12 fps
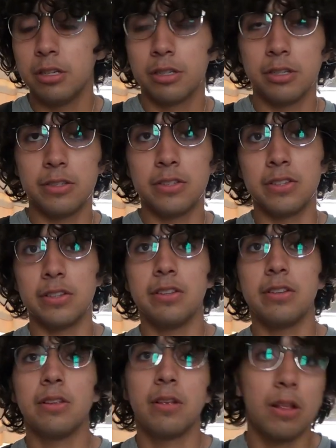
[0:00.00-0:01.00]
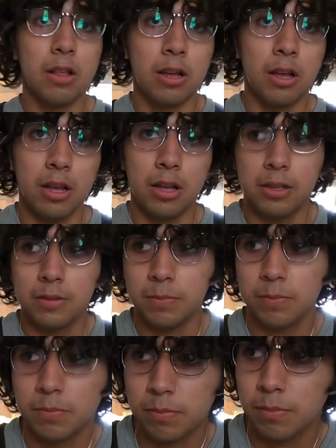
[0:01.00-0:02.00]
Because
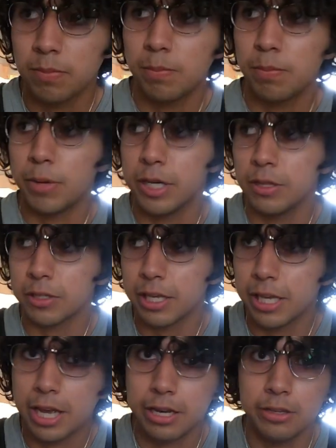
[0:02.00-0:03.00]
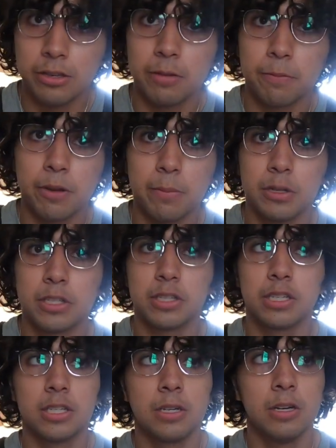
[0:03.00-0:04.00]
by looking at it, you could pretty
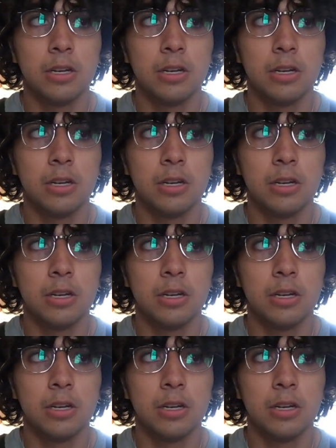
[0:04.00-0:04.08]
much